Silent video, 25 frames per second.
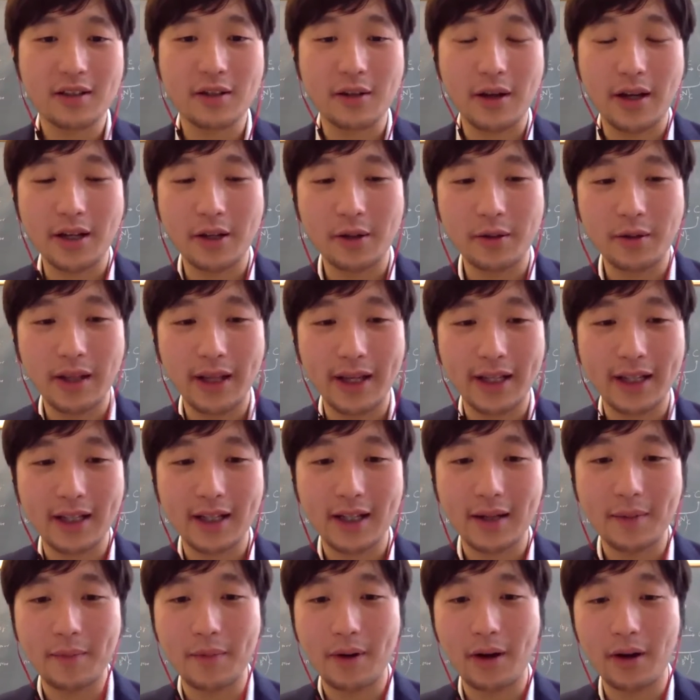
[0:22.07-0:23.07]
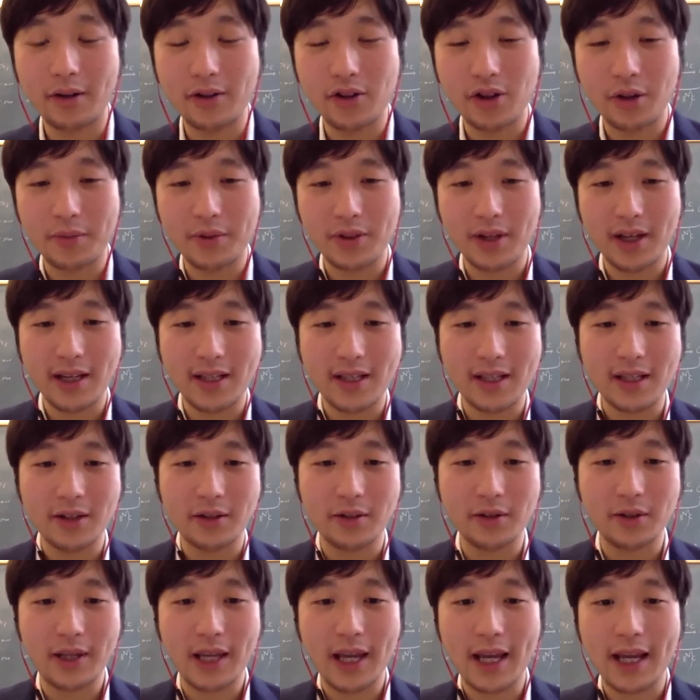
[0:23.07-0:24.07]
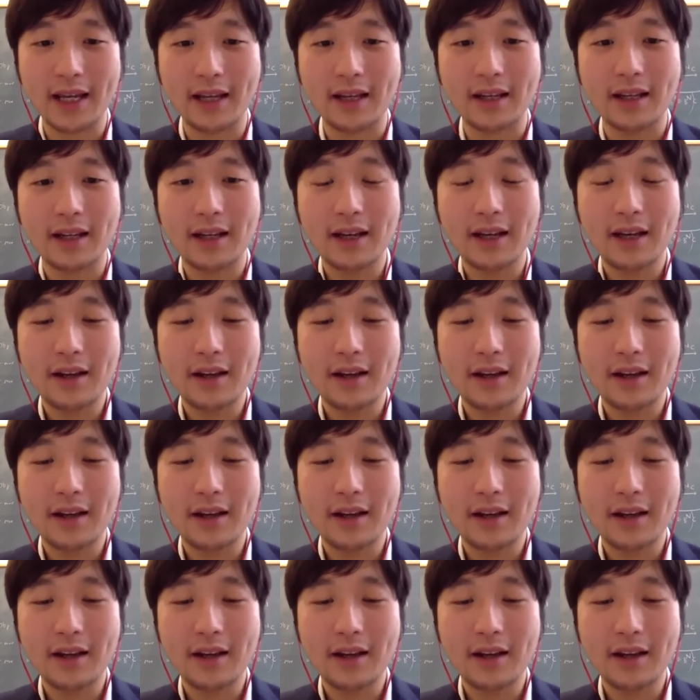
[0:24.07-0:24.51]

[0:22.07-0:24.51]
So I know, like, on jobs.ac.uk,